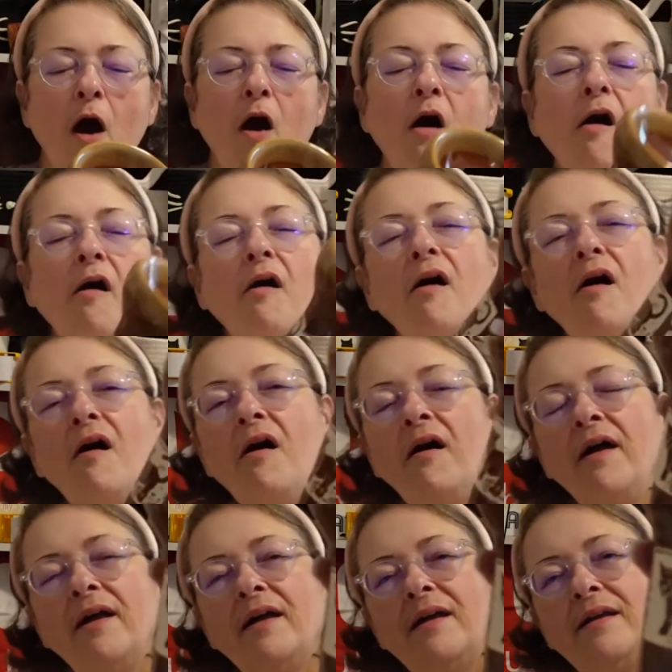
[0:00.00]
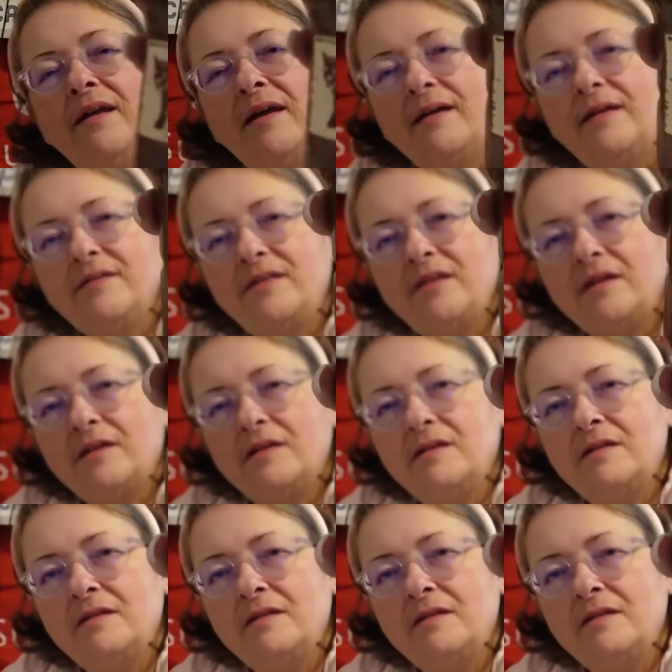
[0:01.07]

Aw, and it has like a